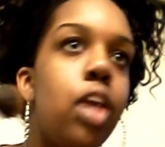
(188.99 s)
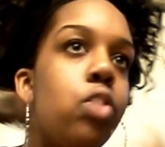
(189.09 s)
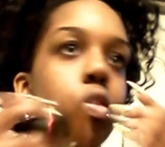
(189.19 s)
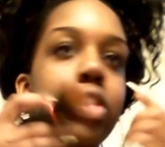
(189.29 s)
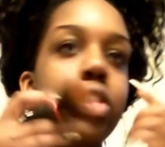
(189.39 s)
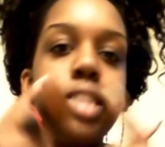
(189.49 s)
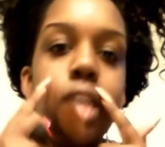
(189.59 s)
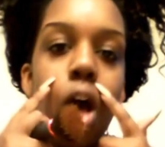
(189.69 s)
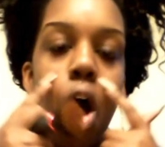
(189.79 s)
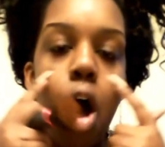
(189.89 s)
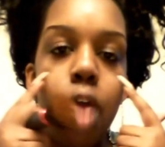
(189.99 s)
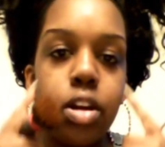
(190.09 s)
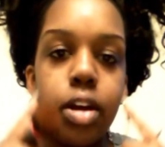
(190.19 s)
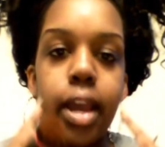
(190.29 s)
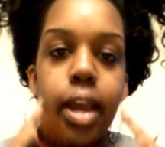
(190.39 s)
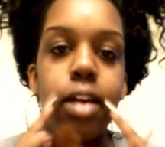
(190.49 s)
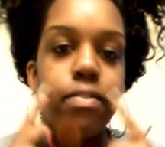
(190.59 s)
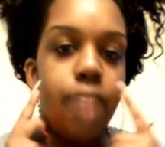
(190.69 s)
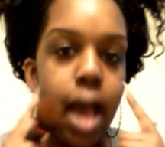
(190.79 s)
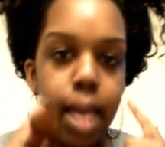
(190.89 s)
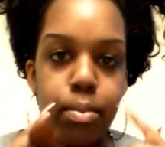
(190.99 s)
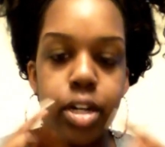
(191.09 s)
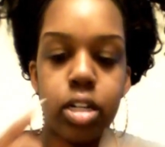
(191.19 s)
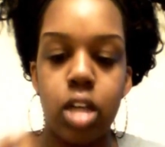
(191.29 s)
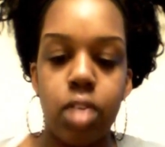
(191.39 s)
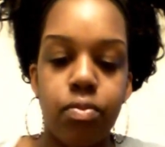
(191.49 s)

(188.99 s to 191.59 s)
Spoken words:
And you gonna just see all the little hair fiber